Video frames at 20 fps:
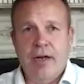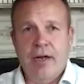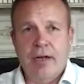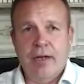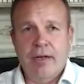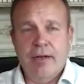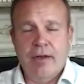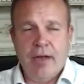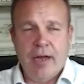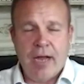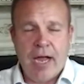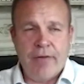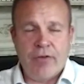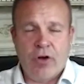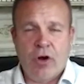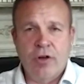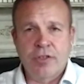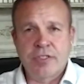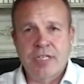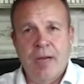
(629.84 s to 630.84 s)
it. I have
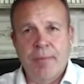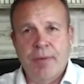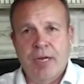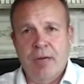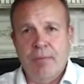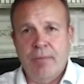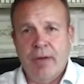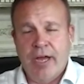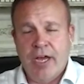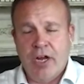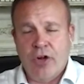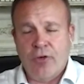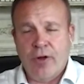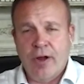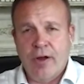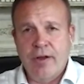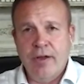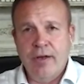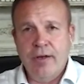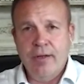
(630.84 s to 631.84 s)
a hard time getting my head
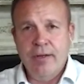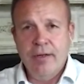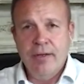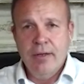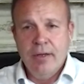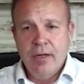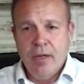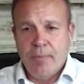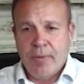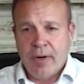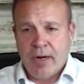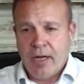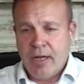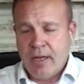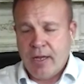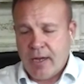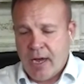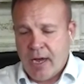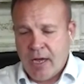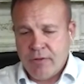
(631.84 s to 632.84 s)
around it but
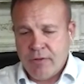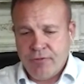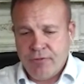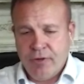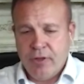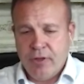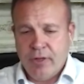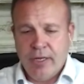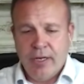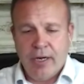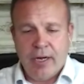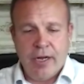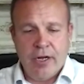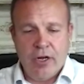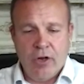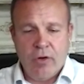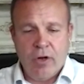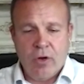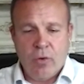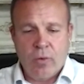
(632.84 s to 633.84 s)
I, I feel it. I
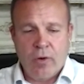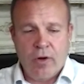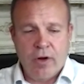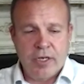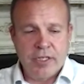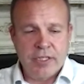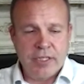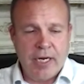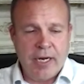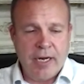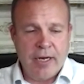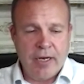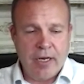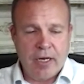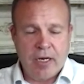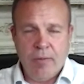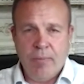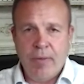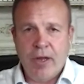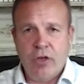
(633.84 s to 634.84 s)
know it works and
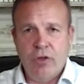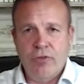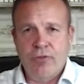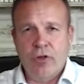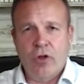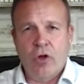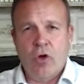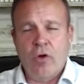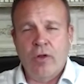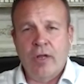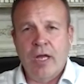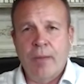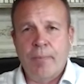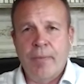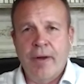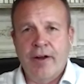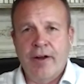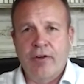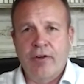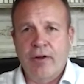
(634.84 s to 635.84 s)
it can make you feel a whole
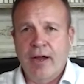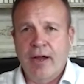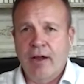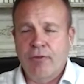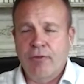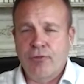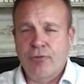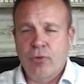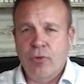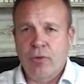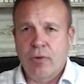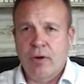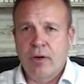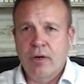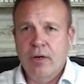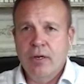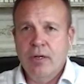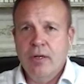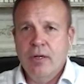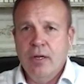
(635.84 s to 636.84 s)
lot better. And
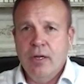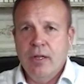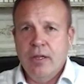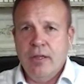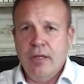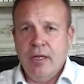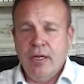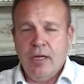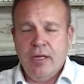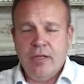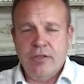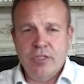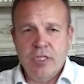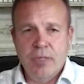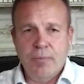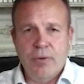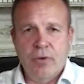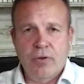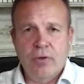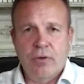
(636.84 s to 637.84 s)
for the
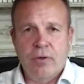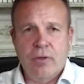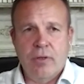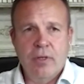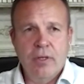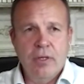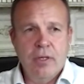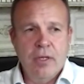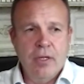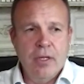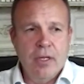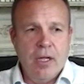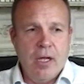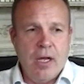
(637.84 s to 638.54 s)
typical